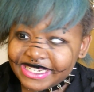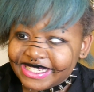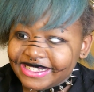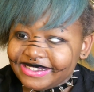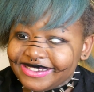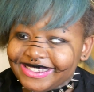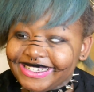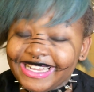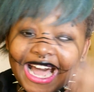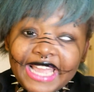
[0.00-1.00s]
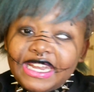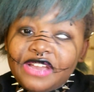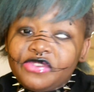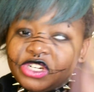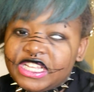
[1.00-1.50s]
It's like, I
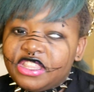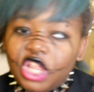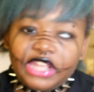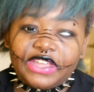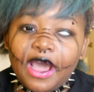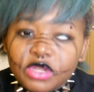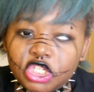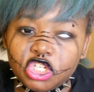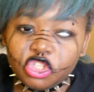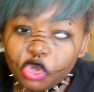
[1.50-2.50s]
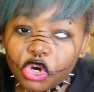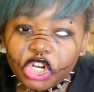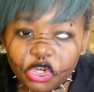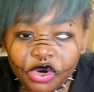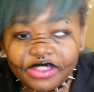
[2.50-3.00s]
never did, like, the house door-to-door